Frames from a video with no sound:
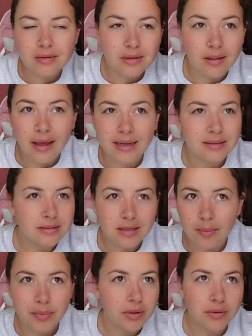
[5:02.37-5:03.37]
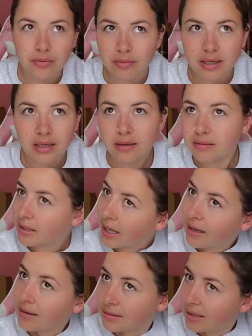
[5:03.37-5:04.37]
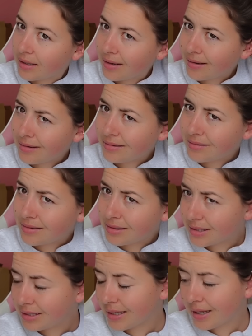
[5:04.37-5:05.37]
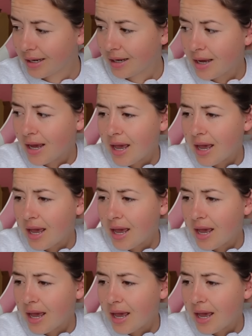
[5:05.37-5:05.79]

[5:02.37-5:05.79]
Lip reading: the last couple, 3 days, I guess you could say.